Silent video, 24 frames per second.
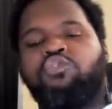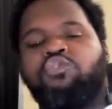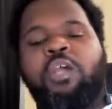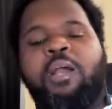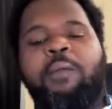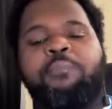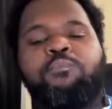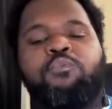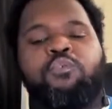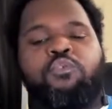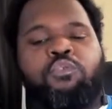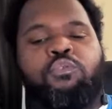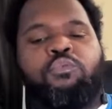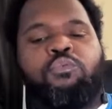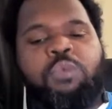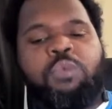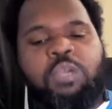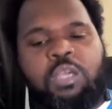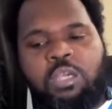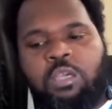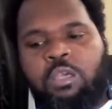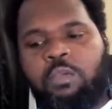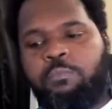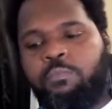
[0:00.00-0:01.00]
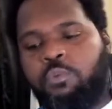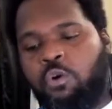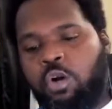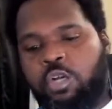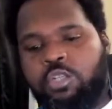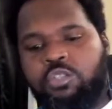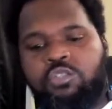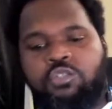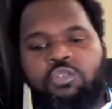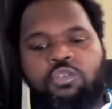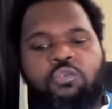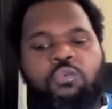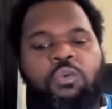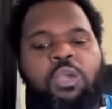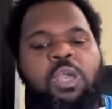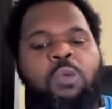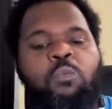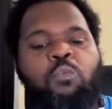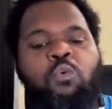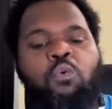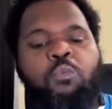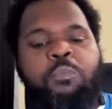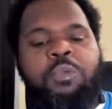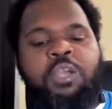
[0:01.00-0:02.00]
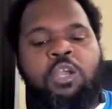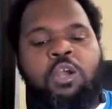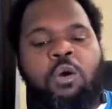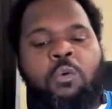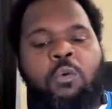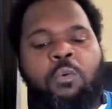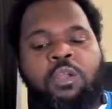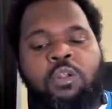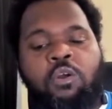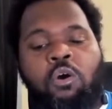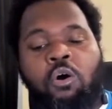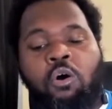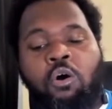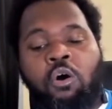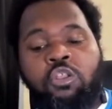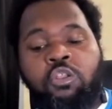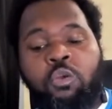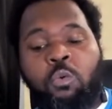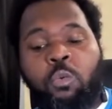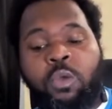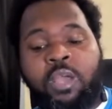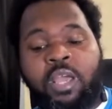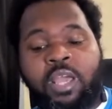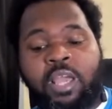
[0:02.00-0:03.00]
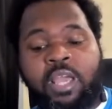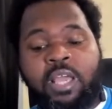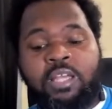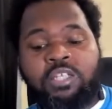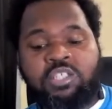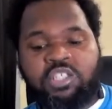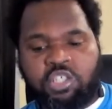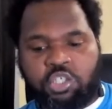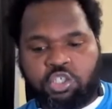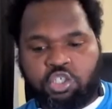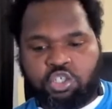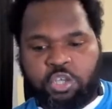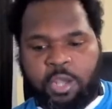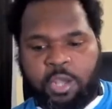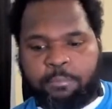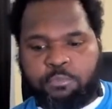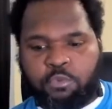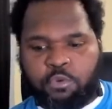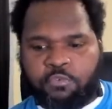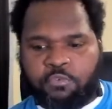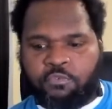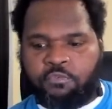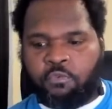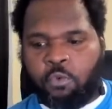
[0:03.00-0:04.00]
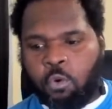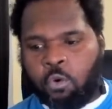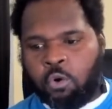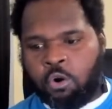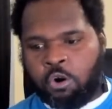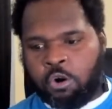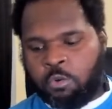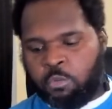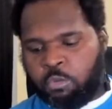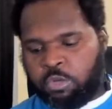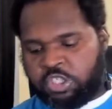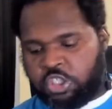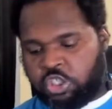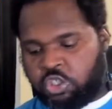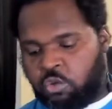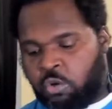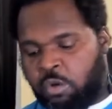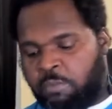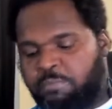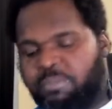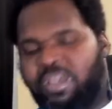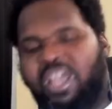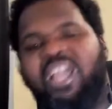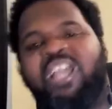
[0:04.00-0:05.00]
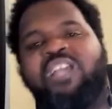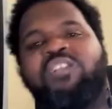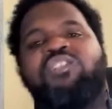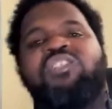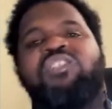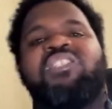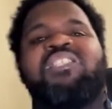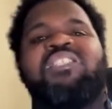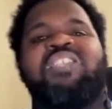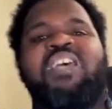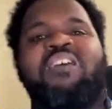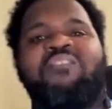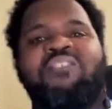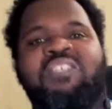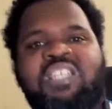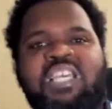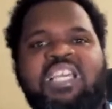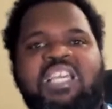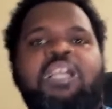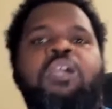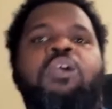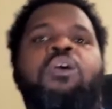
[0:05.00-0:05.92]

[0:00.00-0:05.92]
of chapter three, part two, and we'll be going all the way into chapter four, which is on page 71.